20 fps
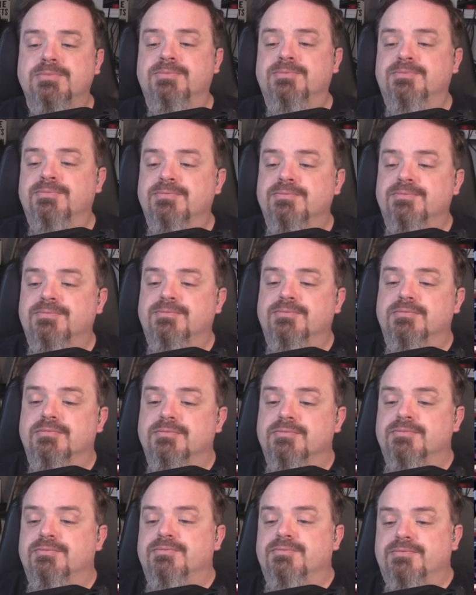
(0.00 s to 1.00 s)

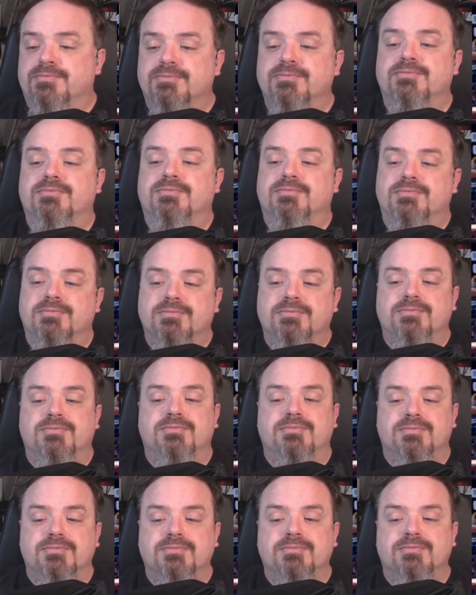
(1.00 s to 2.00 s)

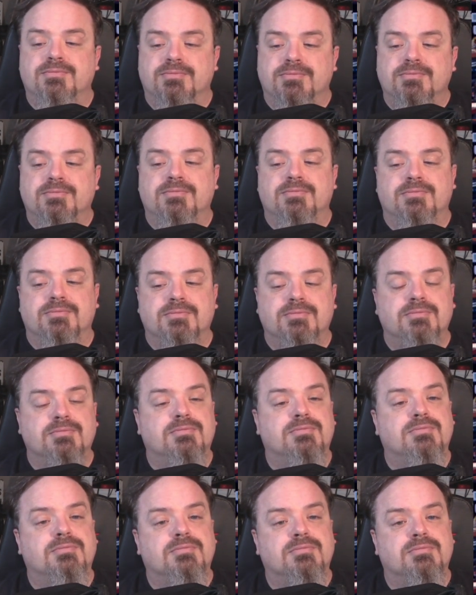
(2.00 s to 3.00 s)

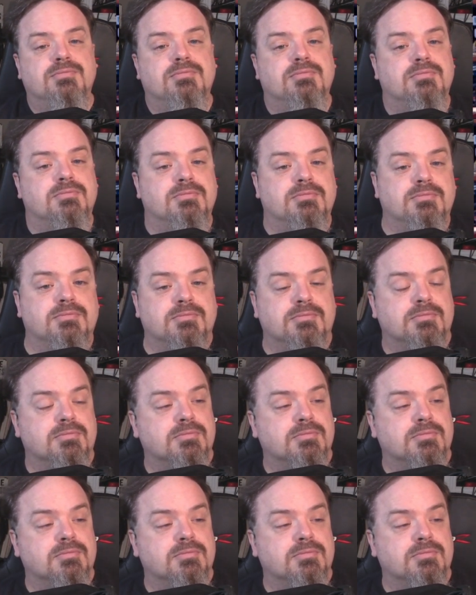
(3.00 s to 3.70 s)
The person shown says nothing.